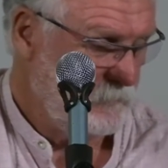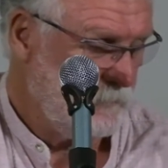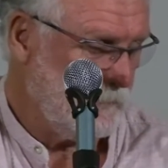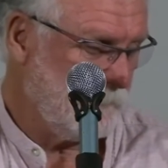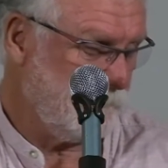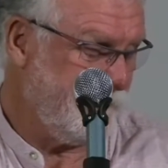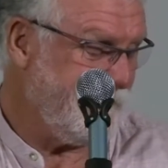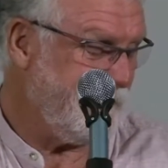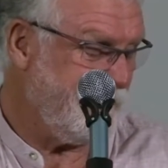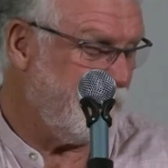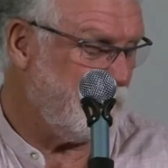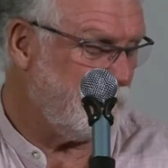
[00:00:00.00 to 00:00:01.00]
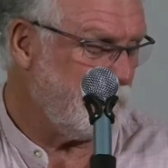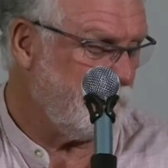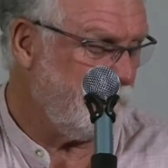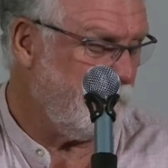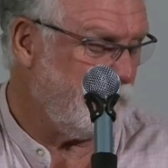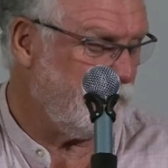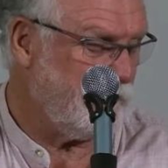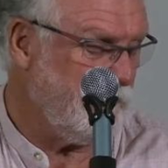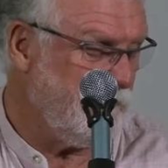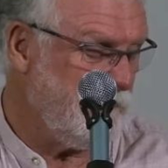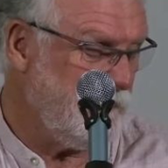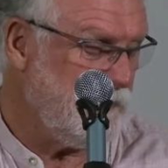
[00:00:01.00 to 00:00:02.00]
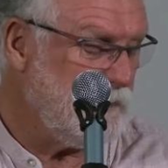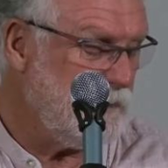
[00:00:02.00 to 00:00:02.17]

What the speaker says: You bring out the best in me.